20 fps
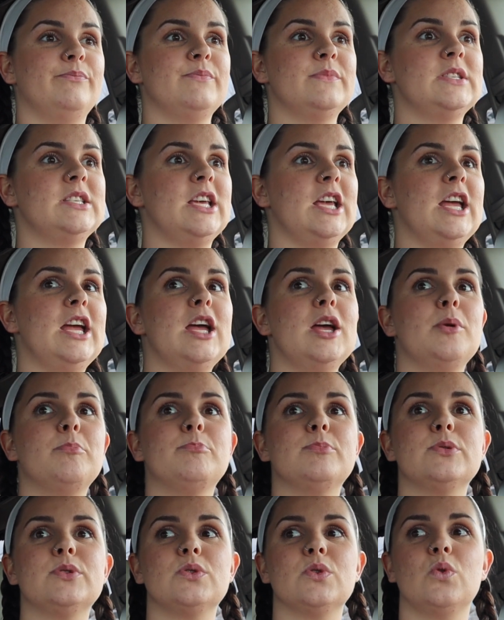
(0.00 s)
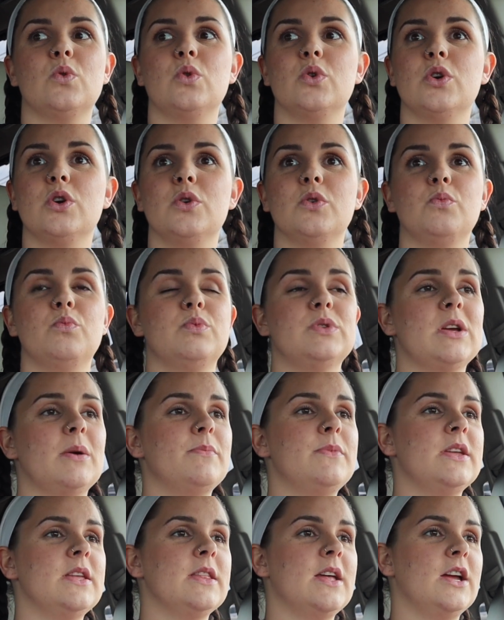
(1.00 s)
tips or
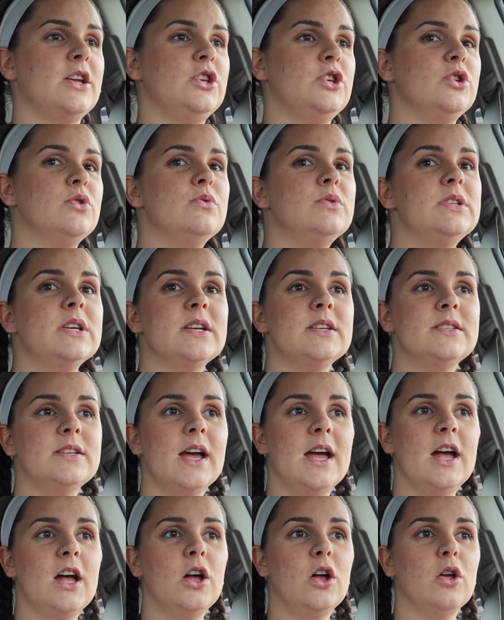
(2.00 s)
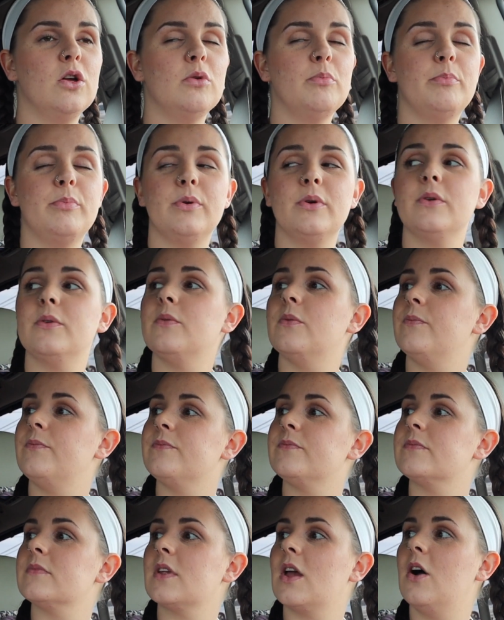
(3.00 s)
something that you did to help,
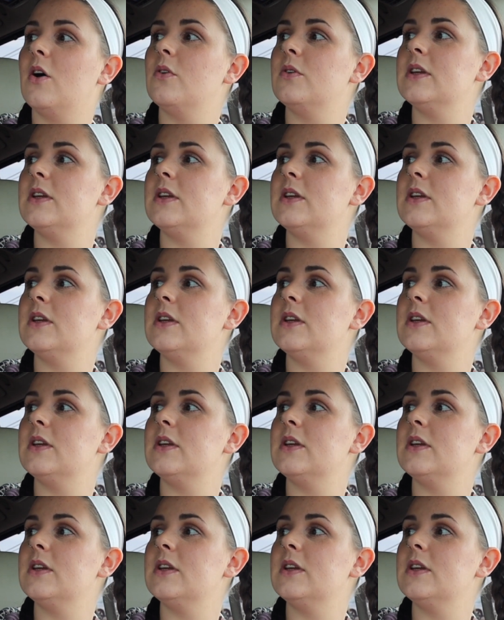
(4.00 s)
oh